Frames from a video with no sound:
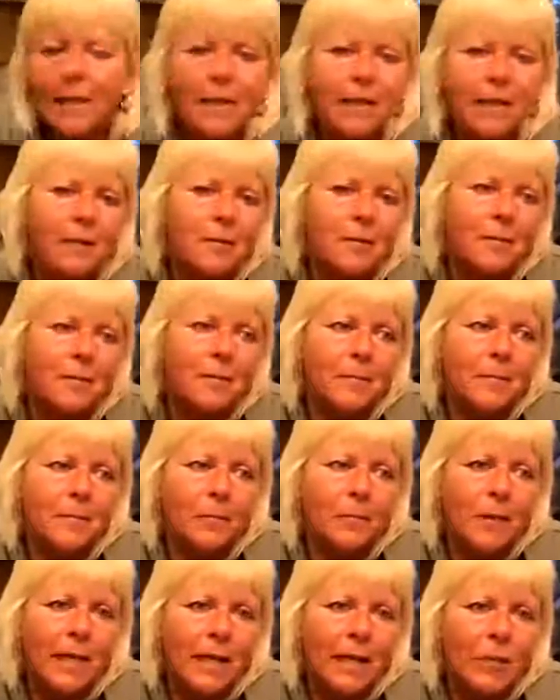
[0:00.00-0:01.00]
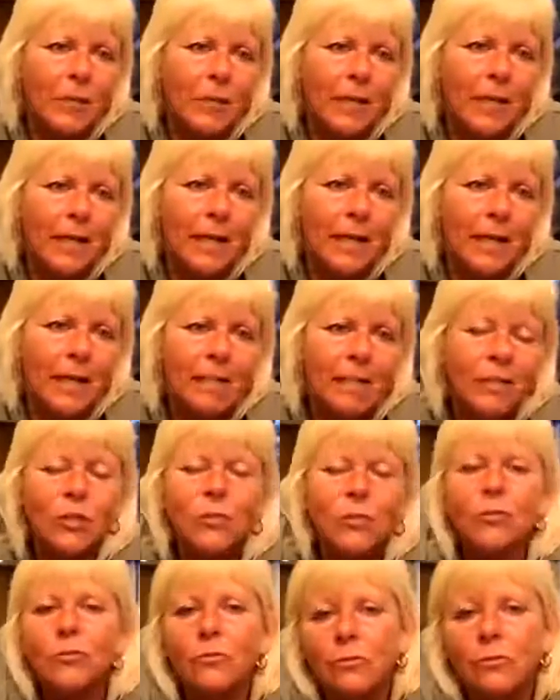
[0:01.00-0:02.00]
I
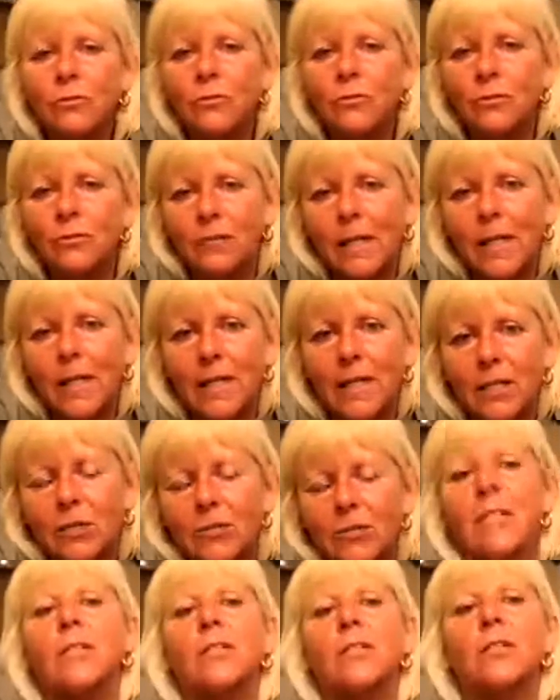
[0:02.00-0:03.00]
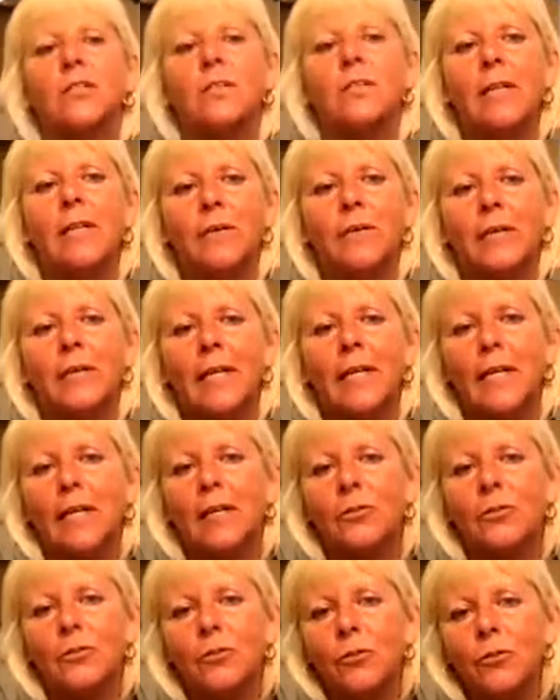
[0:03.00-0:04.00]
do like to rescue now and again.
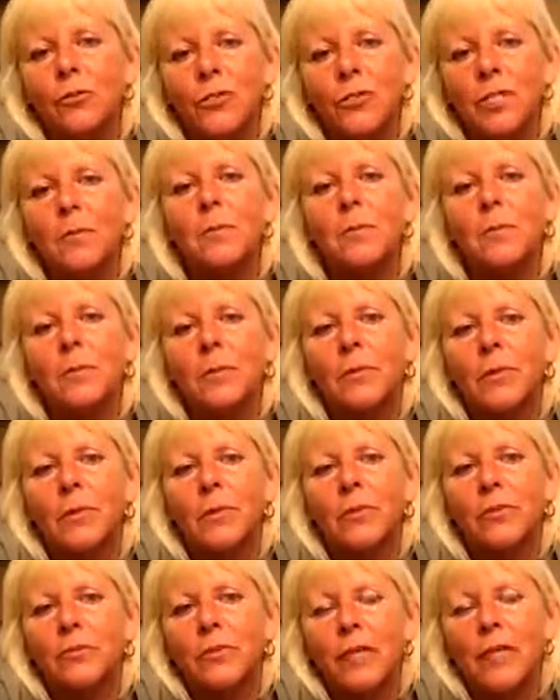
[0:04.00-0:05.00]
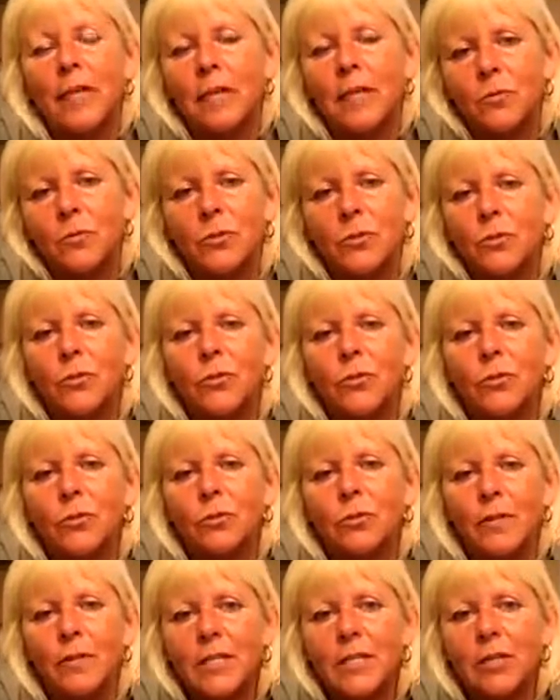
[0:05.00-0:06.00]
Of course, Skippy with the 3 legs is also a
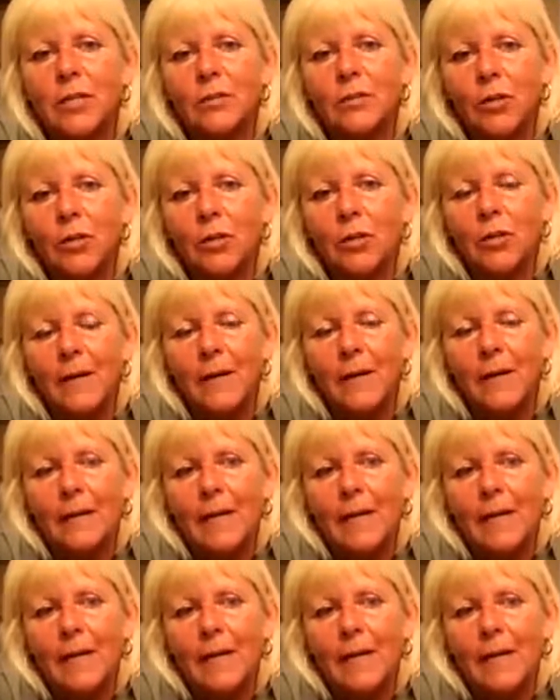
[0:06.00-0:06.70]
rescue dog.